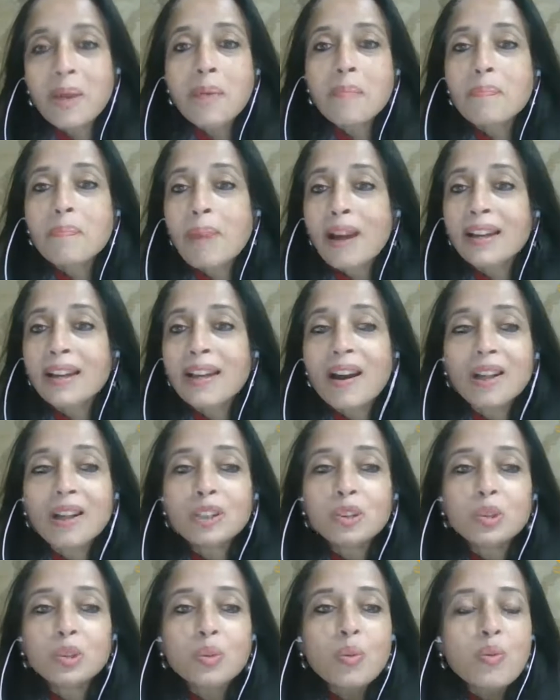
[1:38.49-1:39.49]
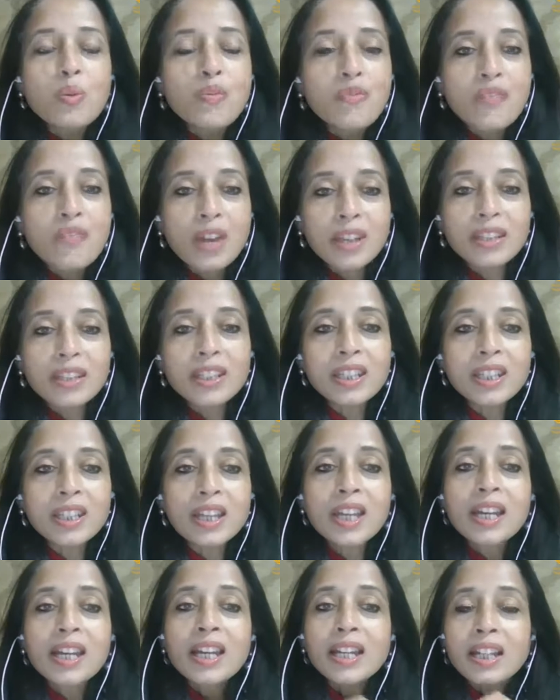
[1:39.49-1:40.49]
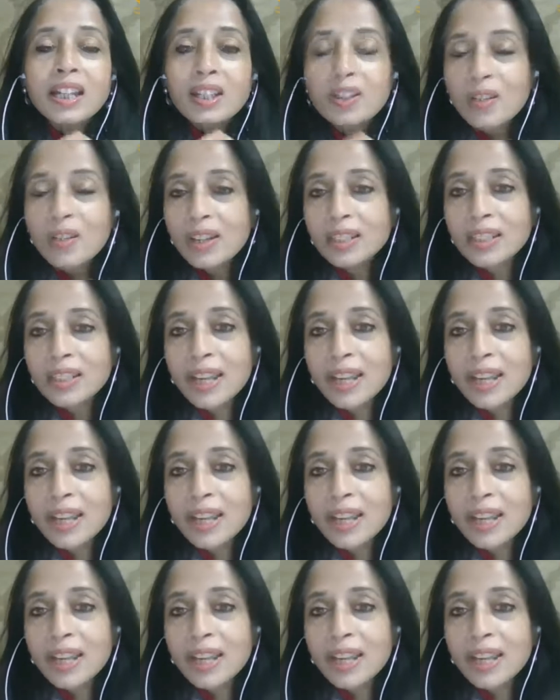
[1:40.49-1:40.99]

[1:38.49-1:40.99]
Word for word: by our two very great